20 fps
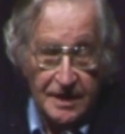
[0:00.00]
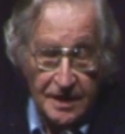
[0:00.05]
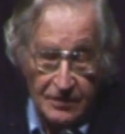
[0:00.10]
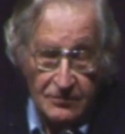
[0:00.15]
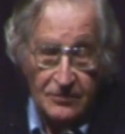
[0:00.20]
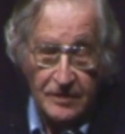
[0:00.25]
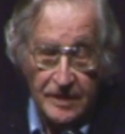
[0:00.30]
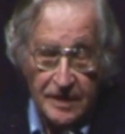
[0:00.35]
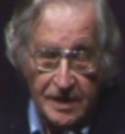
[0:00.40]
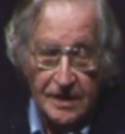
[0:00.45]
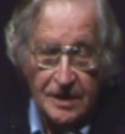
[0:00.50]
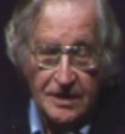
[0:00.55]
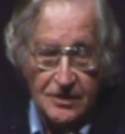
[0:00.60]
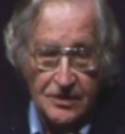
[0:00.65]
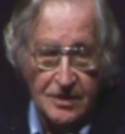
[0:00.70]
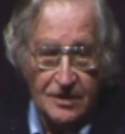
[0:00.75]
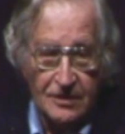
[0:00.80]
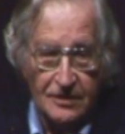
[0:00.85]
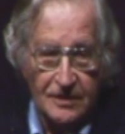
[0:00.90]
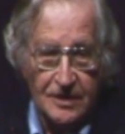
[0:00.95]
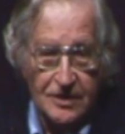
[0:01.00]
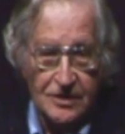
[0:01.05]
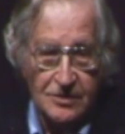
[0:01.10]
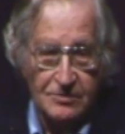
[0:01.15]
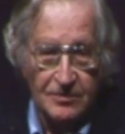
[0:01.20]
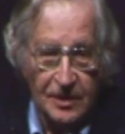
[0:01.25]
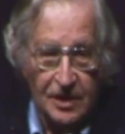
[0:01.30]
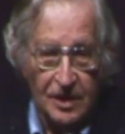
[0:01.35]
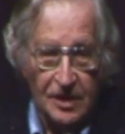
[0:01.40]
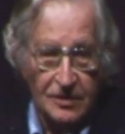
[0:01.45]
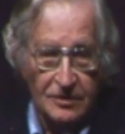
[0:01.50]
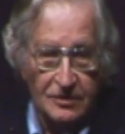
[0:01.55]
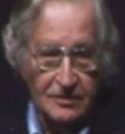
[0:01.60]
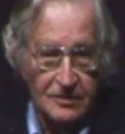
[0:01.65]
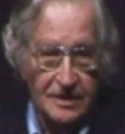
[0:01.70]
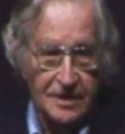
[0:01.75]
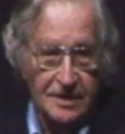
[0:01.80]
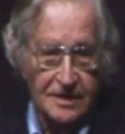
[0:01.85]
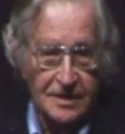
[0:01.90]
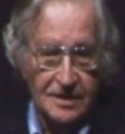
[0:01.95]
you get a really serious
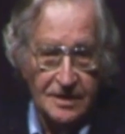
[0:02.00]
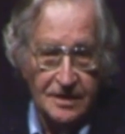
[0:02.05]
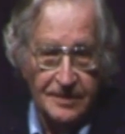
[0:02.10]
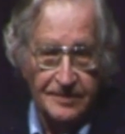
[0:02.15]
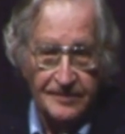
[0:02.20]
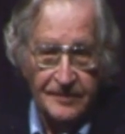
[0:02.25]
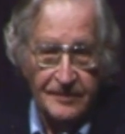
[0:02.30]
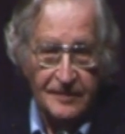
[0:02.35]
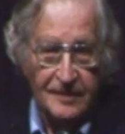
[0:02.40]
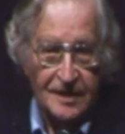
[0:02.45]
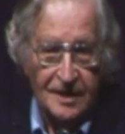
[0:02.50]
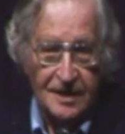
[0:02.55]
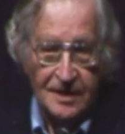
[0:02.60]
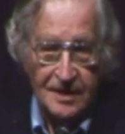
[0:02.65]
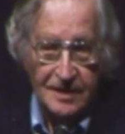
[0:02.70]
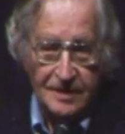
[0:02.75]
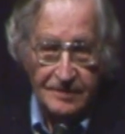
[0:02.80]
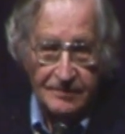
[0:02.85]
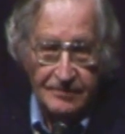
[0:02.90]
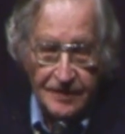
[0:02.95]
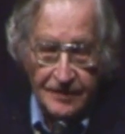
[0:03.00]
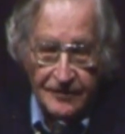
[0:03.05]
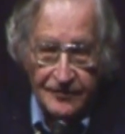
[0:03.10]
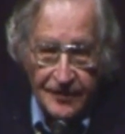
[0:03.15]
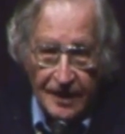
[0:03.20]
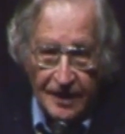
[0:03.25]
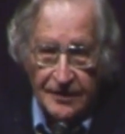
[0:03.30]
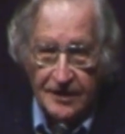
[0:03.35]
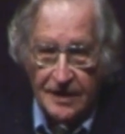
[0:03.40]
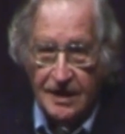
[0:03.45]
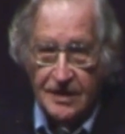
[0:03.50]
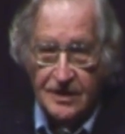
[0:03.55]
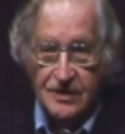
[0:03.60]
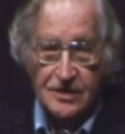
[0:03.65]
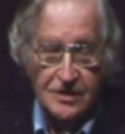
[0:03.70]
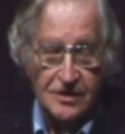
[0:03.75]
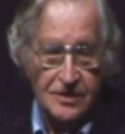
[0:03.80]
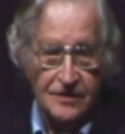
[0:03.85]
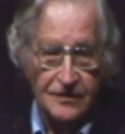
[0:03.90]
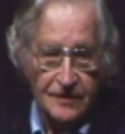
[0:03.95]
blow at the
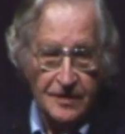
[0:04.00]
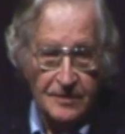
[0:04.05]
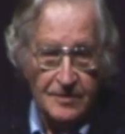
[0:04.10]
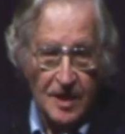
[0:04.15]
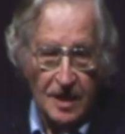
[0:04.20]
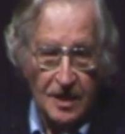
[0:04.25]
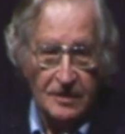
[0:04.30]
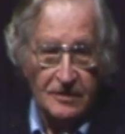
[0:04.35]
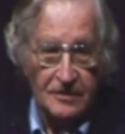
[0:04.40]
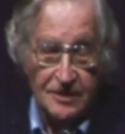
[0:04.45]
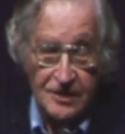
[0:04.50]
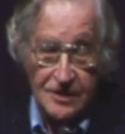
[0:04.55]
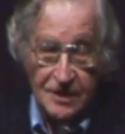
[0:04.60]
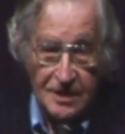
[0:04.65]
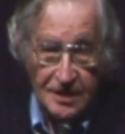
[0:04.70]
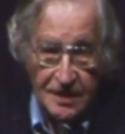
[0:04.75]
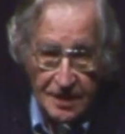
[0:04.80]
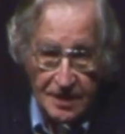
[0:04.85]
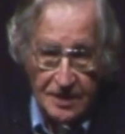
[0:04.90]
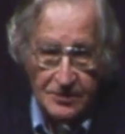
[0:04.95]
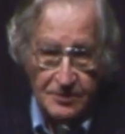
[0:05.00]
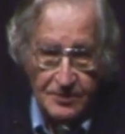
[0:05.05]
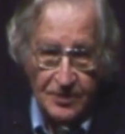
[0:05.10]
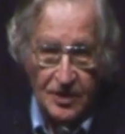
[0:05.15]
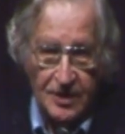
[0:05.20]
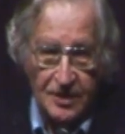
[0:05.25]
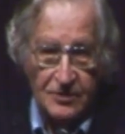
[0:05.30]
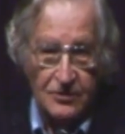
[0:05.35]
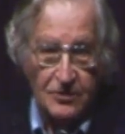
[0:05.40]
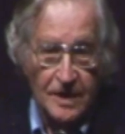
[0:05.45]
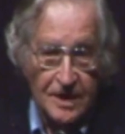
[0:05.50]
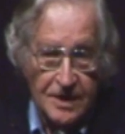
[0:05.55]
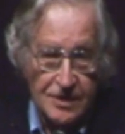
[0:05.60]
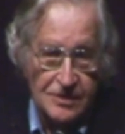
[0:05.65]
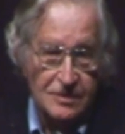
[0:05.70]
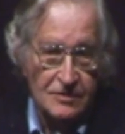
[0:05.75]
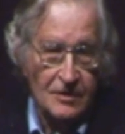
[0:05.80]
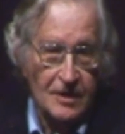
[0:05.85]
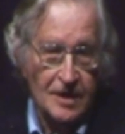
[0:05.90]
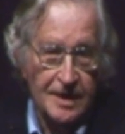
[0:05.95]
foundations of democracy, and that's part of the
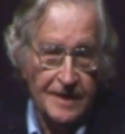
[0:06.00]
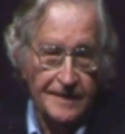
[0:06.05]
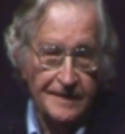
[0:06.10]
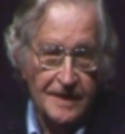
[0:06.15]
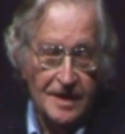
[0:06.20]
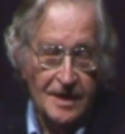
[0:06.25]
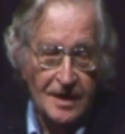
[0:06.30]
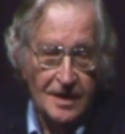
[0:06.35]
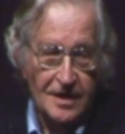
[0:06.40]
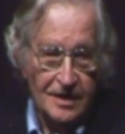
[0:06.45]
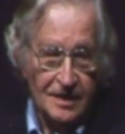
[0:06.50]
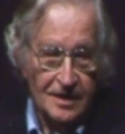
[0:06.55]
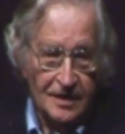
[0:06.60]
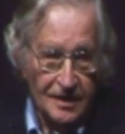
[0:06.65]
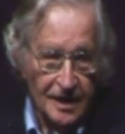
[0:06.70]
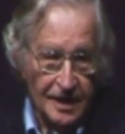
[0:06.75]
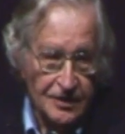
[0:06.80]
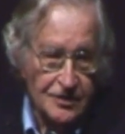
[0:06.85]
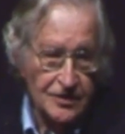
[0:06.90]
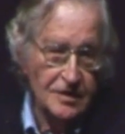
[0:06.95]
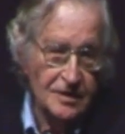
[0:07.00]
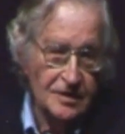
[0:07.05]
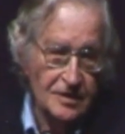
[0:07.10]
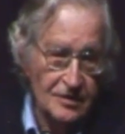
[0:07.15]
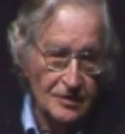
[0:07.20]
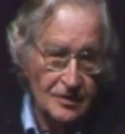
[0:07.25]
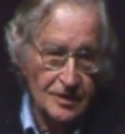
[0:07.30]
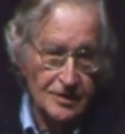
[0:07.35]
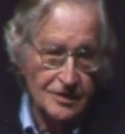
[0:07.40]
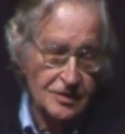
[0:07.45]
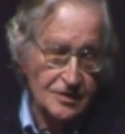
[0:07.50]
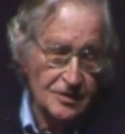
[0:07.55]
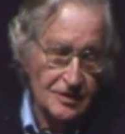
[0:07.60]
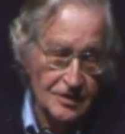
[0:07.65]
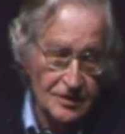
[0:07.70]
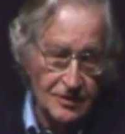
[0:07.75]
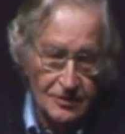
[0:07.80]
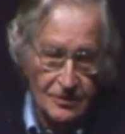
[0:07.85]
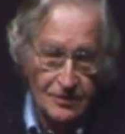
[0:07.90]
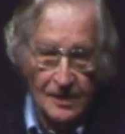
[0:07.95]
reason why election
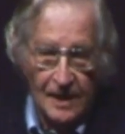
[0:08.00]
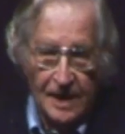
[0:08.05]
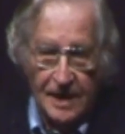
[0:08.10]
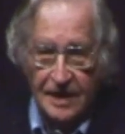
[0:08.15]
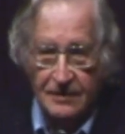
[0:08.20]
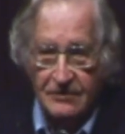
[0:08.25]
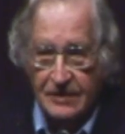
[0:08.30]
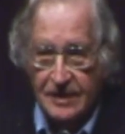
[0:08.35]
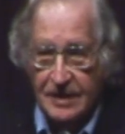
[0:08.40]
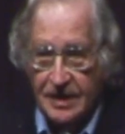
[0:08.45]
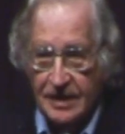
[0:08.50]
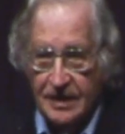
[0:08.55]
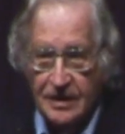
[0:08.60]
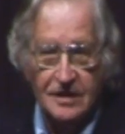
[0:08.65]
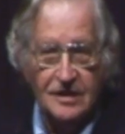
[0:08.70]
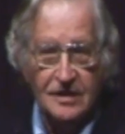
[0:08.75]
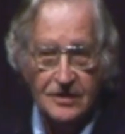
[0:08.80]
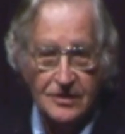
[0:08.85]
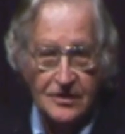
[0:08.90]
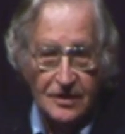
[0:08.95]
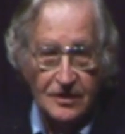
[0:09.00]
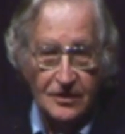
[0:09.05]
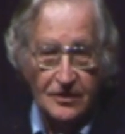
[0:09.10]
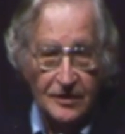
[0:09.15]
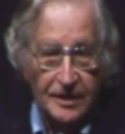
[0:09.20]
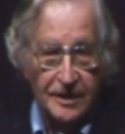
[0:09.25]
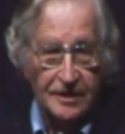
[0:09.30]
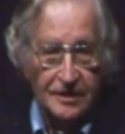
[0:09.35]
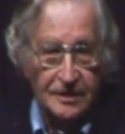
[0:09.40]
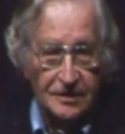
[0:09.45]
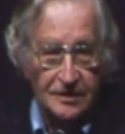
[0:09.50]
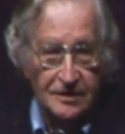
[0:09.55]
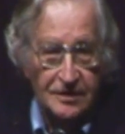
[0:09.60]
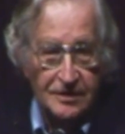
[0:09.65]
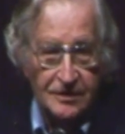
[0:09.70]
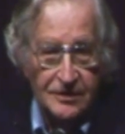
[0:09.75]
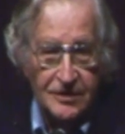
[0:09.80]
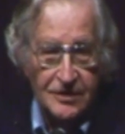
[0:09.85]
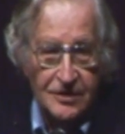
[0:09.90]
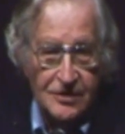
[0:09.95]
costs are already ridiculous. They're going
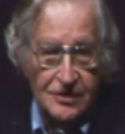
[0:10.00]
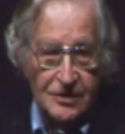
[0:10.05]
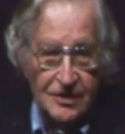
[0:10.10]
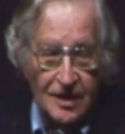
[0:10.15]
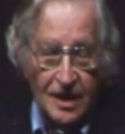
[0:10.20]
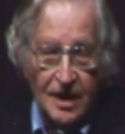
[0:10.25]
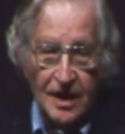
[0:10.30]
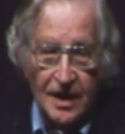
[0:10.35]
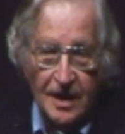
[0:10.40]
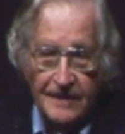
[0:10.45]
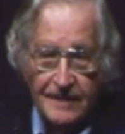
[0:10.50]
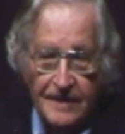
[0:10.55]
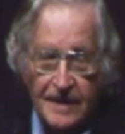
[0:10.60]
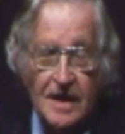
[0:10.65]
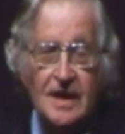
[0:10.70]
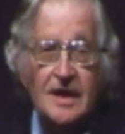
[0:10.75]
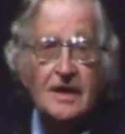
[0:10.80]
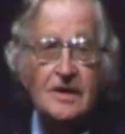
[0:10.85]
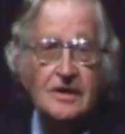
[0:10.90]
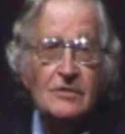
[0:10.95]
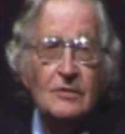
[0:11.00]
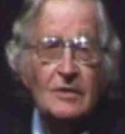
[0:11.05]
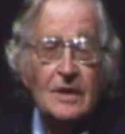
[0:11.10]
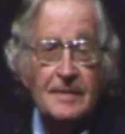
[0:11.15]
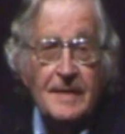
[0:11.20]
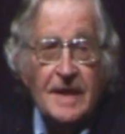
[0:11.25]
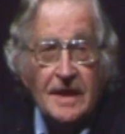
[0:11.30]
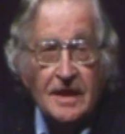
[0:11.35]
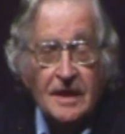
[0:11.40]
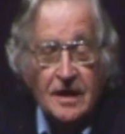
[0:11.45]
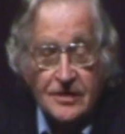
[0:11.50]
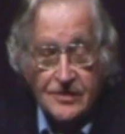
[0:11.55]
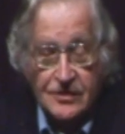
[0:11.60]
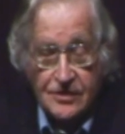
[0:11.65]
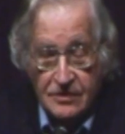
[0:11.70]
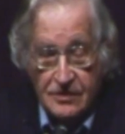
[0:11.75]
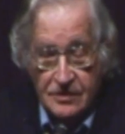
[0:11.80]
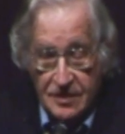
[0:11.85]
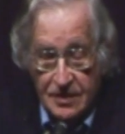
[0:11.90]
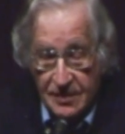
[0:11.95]
to the sky. So what about a
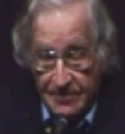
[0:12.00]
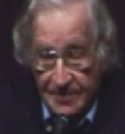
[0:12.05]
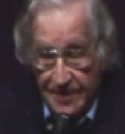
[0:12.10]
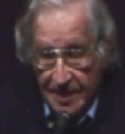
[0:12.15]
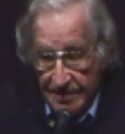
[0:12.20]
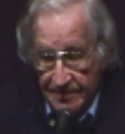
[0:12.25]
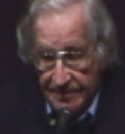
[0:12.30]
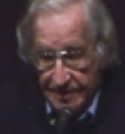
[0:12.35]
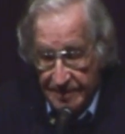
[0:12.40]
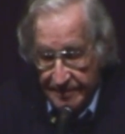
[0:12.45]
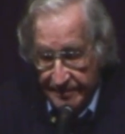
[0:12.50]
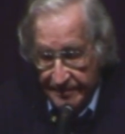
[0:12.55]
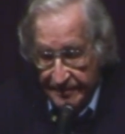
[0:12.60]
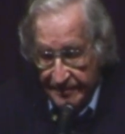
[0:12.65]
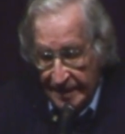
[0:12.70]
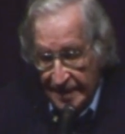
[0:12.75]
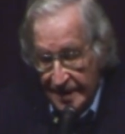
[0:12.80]
constitutional amendment?